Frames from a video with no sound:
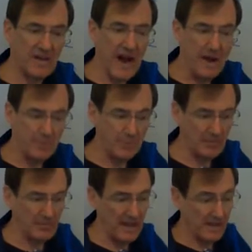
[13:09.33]
a common
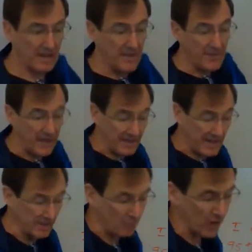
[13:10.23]
mistake.
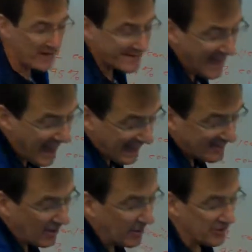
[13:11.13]
Again, write
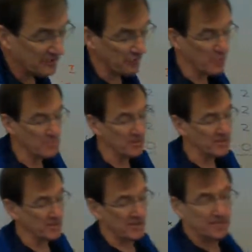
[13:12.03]
that on your formula
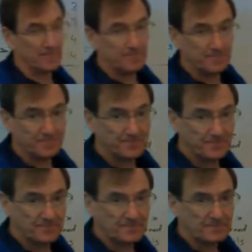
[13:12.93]
sheet.
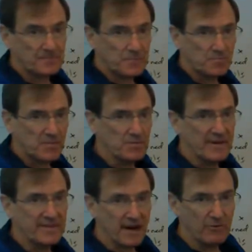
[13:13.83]

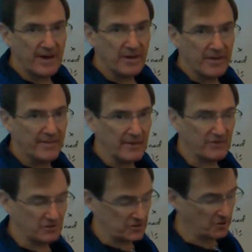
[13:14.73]
Write that right on there
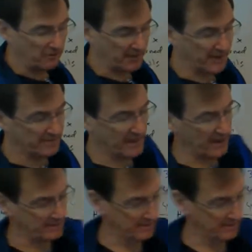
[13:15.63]
so you don't forget that.